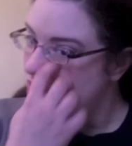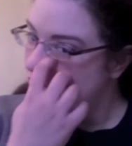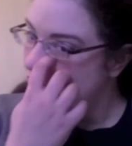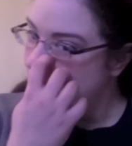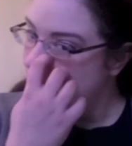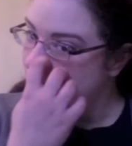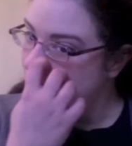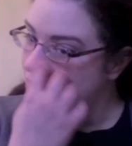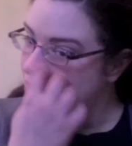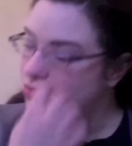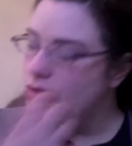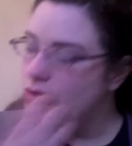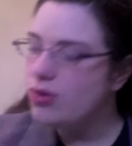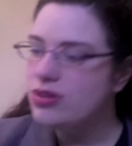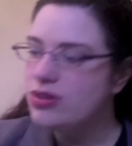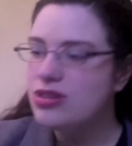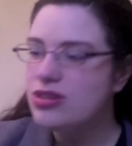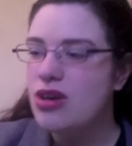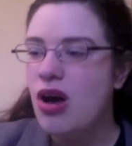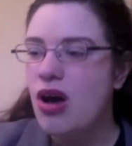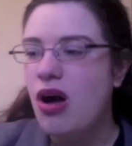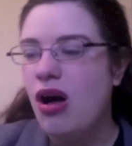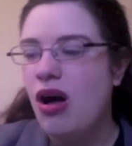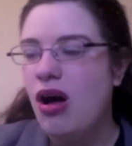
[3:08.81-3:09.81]
And of course,
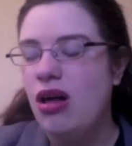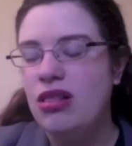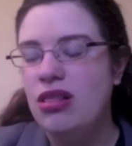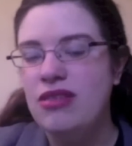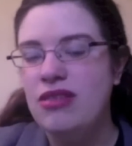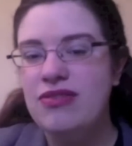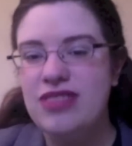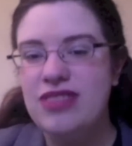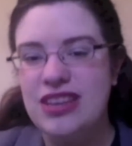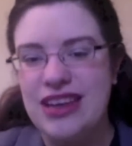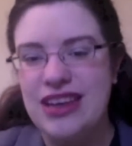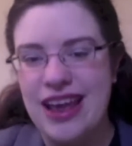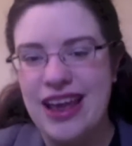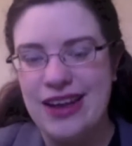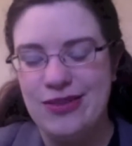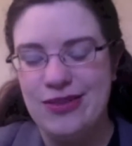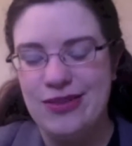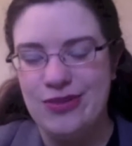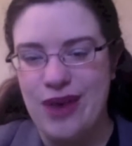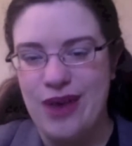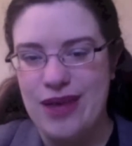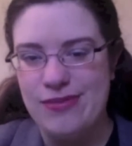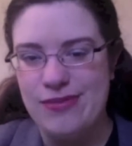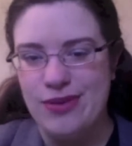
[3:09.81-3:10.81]
all of the
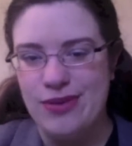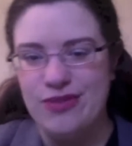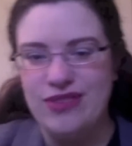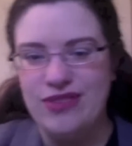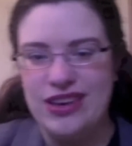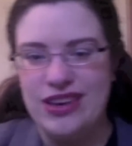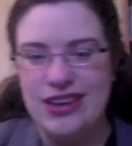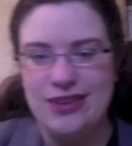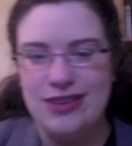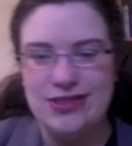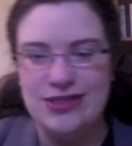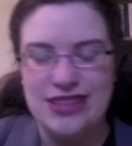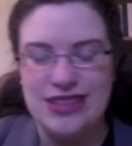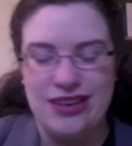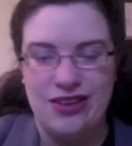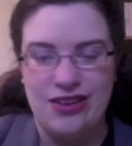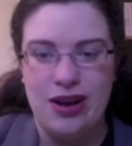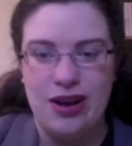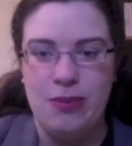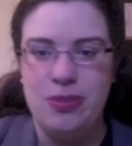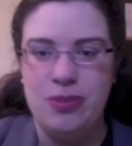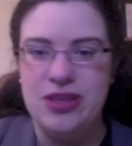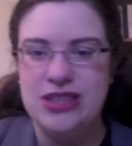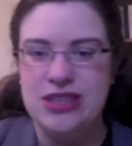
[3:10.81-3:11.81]
NaNoWriMo videos that are
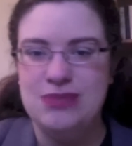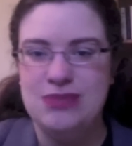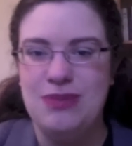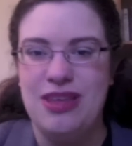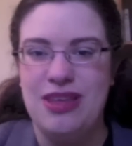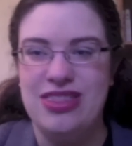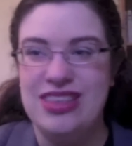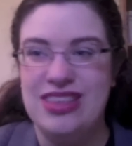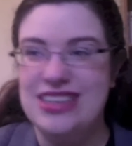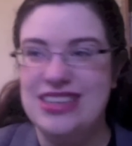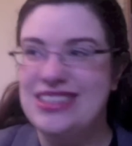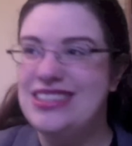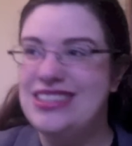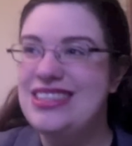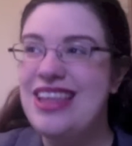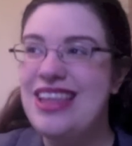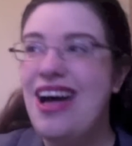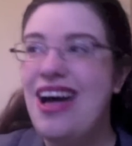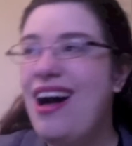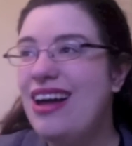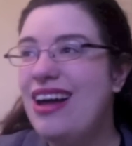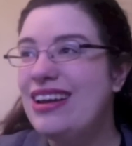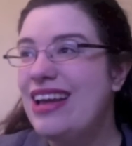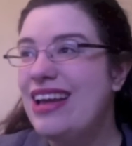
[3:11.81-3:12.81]
up this month is
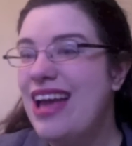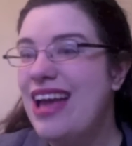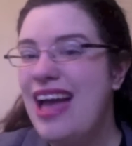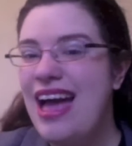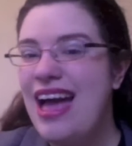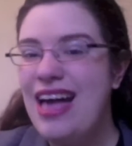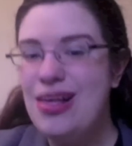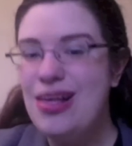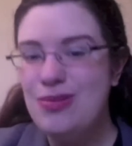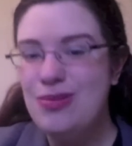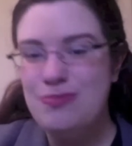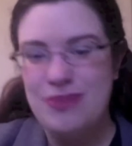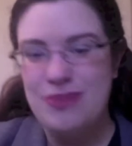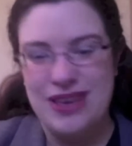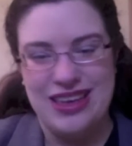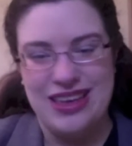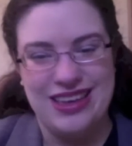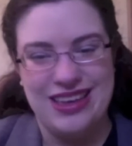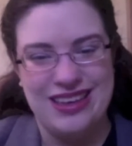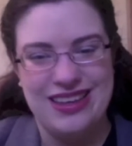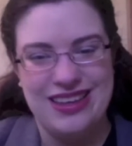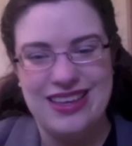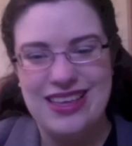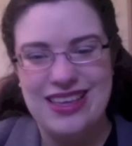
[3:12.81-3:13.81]
not
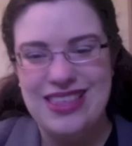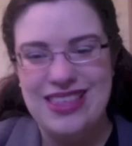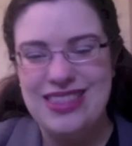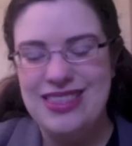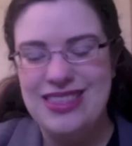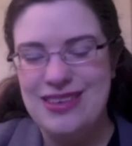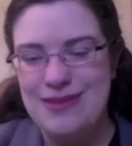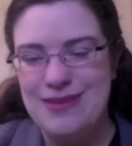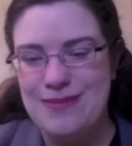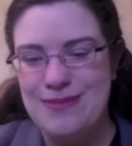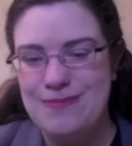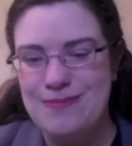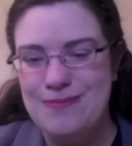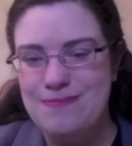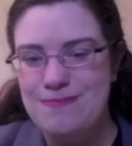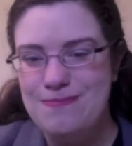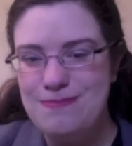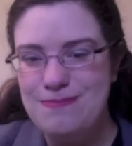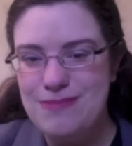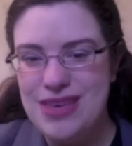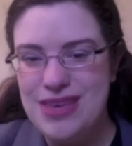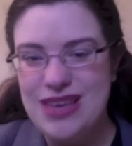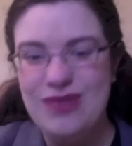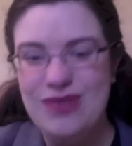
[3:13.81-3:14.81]
helping the
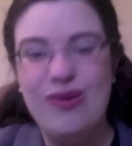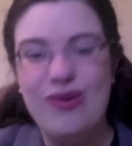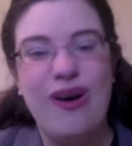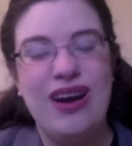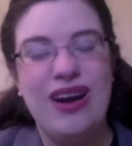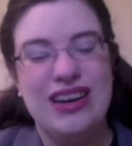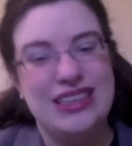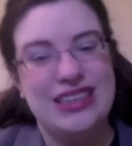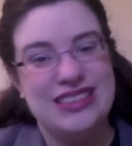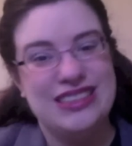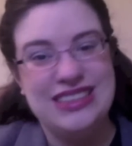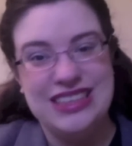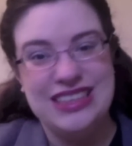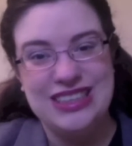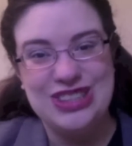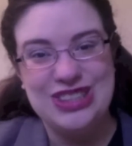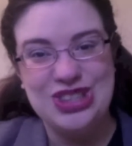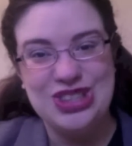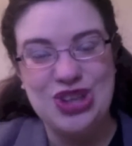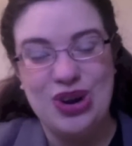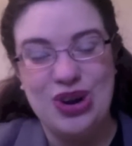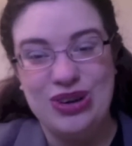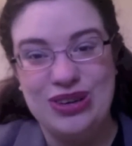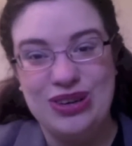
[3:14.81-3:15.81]
me wanting to get
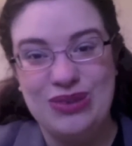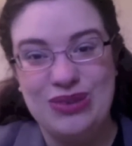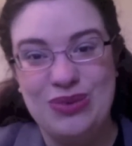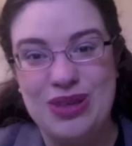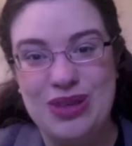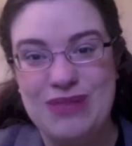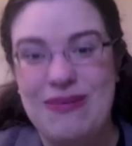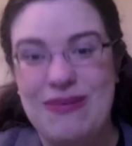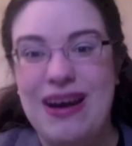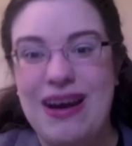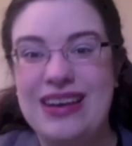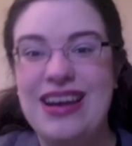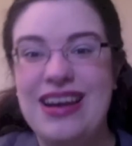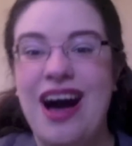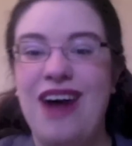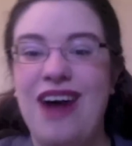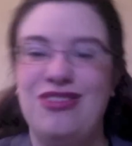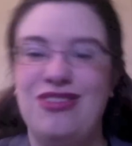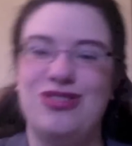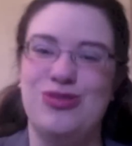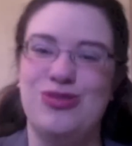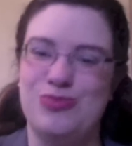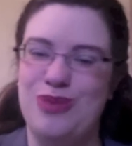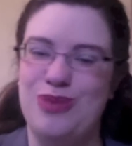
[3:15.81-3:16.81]
started with my
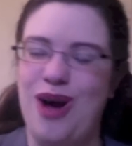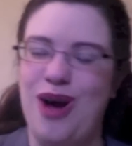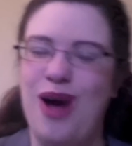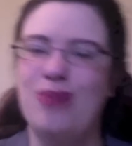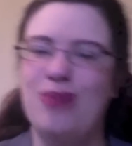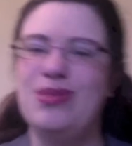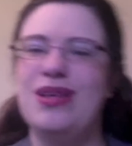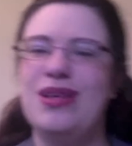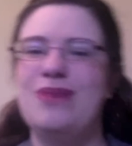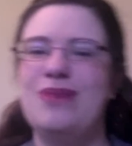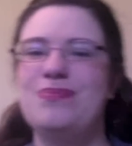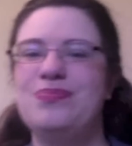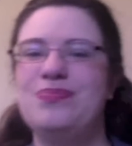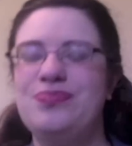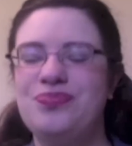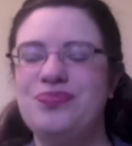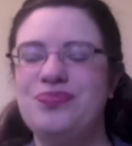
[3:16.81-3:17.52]
novel problem.